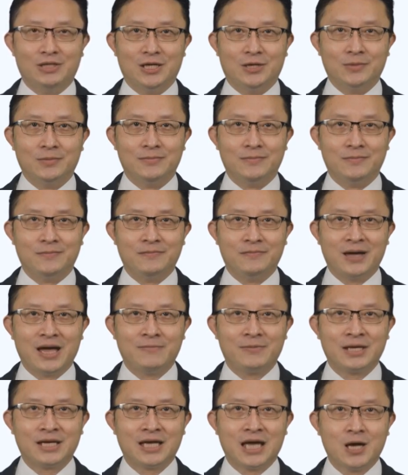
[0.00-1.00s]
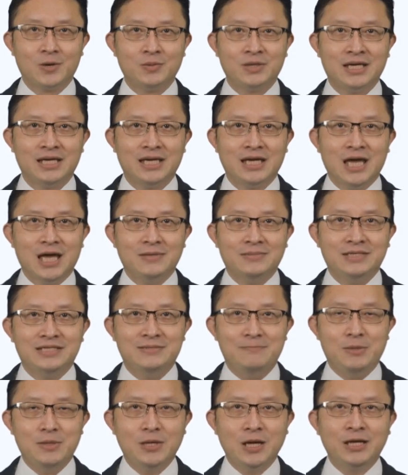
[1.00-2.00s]
you? Let me know in the comments
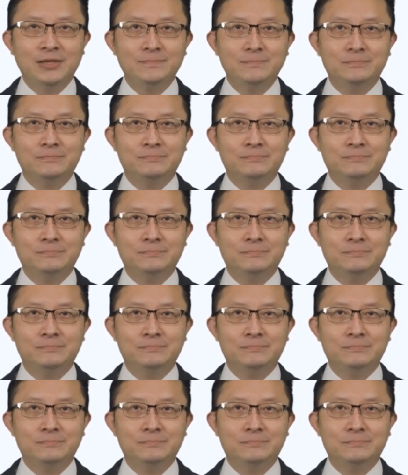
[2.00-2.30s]
below.